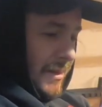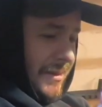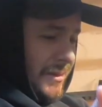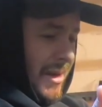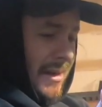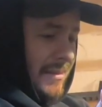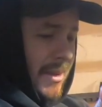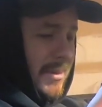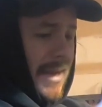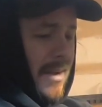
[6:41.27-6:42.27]
Let's talk
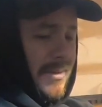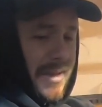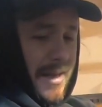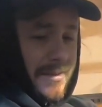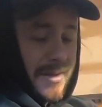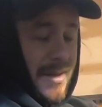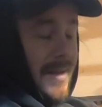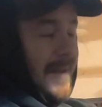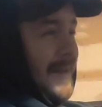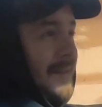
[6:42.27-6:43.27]
about downsides.
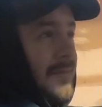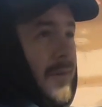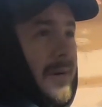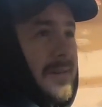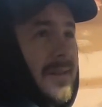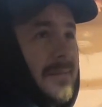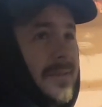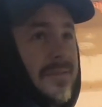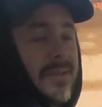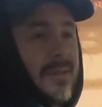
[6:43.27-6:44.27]
As far as I'm
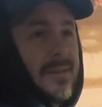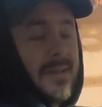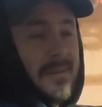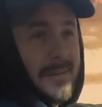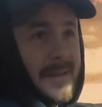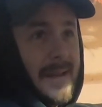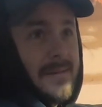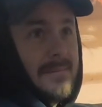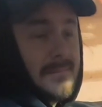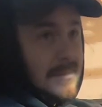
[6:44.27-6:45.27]
concerned,
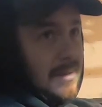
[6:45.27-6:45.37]
again,